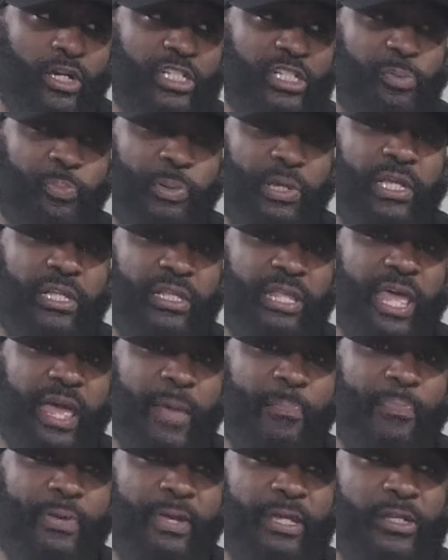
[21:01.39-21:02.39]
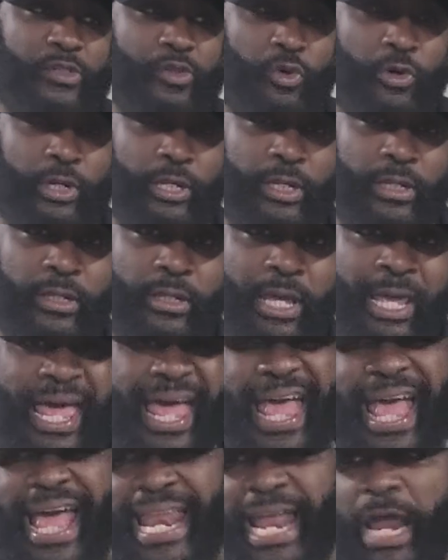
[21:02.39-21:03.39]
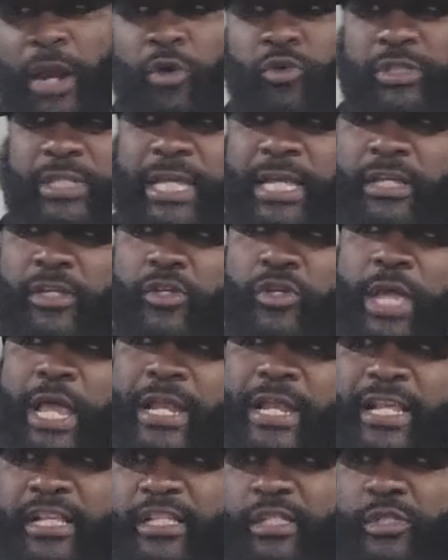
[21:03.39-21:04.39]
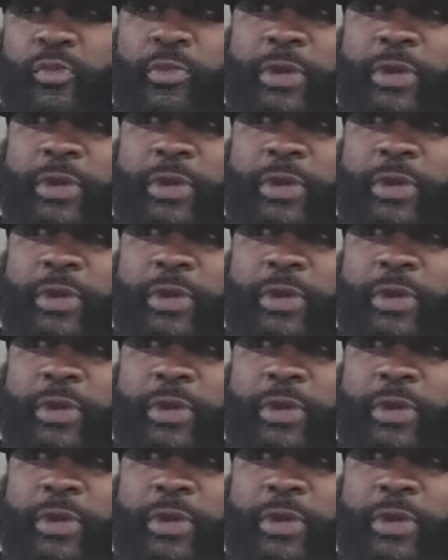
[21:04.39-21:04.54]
to speak their piece on it. And I don't think, and this is